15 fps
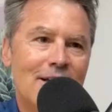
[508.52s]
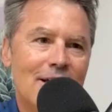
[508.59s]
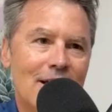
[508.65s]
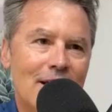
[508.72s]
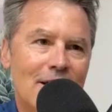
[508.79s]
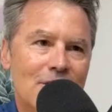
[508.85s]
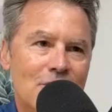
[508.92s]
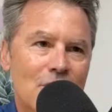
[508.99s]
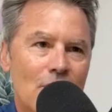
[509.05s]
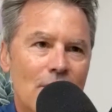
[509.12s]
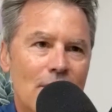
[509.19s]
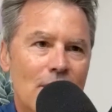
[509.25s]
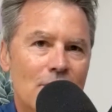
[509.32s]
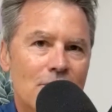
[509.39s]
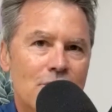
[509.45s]
And so
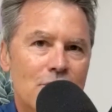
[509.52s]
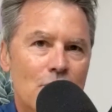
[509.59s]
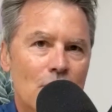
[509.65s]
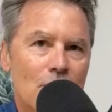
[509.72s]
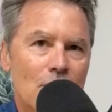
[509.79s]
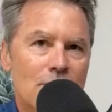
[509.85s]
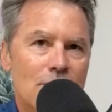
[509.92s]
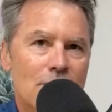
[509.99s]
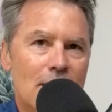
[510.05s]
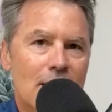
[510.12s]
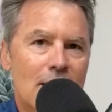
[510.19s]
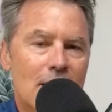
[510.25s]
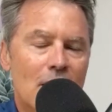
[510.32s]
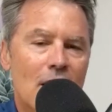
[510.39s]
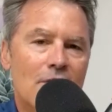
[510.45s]
they'll source,
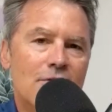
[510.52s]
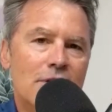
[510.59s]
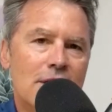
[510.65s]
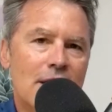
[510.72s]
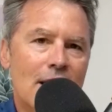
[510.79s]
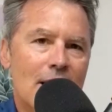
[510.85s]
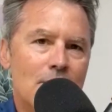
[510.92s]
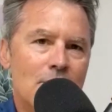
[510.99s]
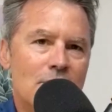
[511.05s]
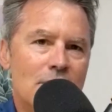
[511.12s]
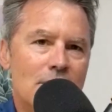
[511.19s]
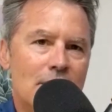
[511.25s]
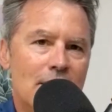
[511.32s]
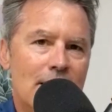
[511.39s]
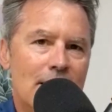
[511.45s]
oftentimes